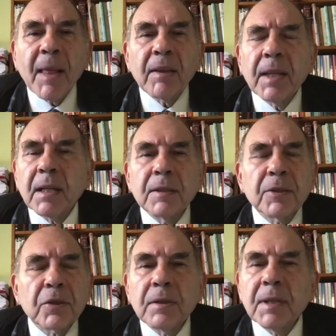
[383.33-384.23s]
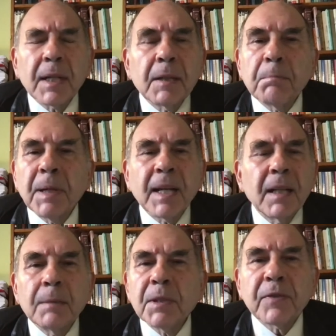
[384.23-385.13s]
They can pick
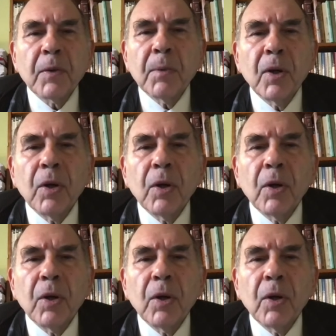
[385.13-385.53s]
elements from